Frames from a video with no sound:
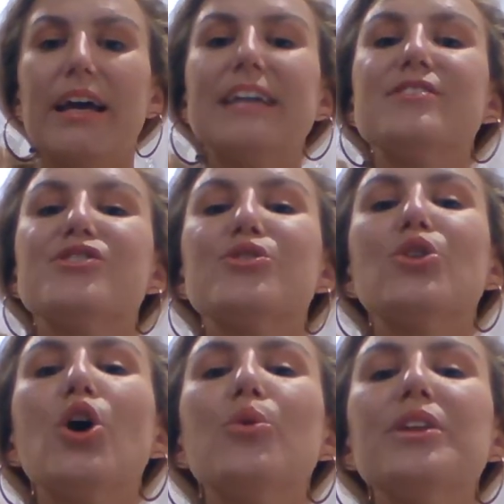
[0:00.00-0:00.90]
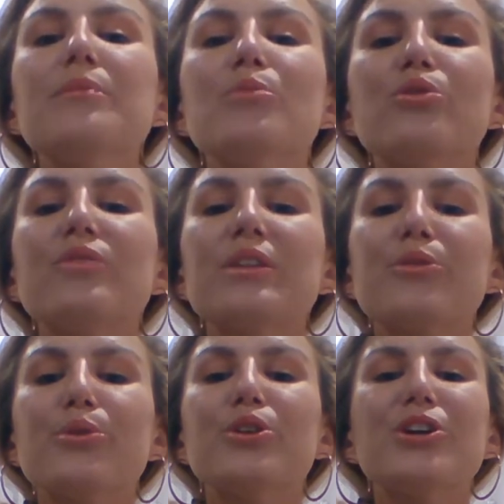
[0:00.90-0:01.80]
and slowly moving
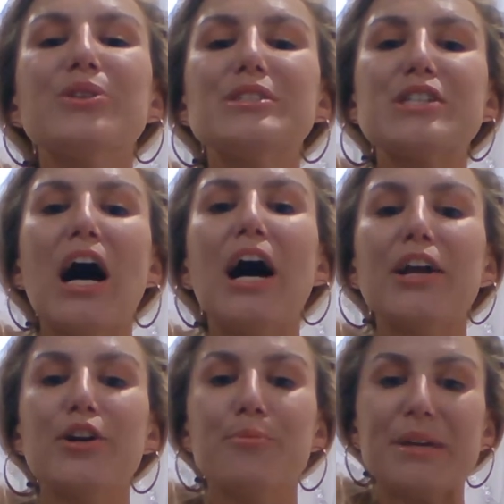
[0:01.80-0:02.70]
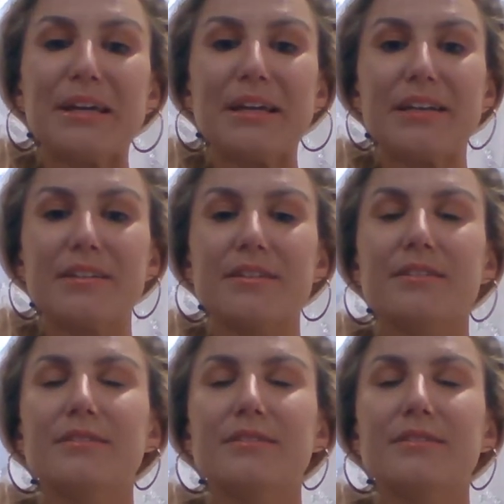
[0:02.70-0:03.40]
through your entire being.